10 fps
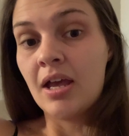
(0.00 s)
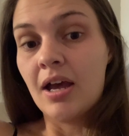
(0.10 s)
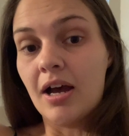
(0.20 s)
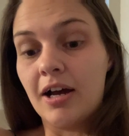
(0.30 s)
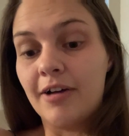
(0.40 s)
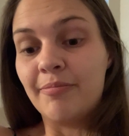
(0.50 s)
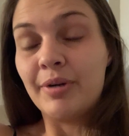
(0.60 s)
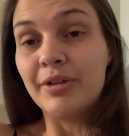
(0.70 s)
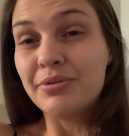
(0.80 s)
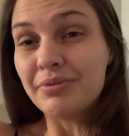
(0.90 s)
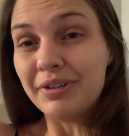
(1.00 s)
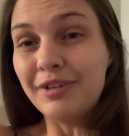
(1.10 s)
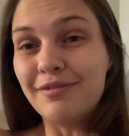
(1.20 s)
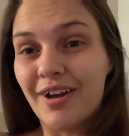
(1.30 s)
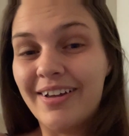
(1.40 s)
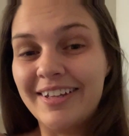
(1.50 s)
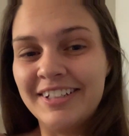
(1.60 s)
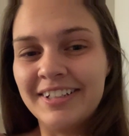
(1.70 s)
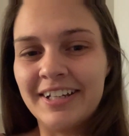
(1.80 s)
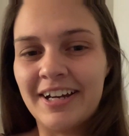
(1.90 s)
but it was really
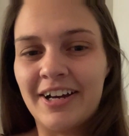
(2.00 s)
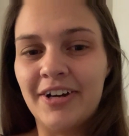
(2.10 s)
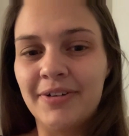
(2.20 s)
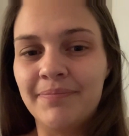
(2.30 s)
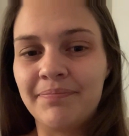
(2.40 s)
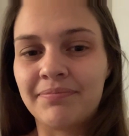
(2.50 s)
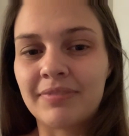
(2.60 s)
fun.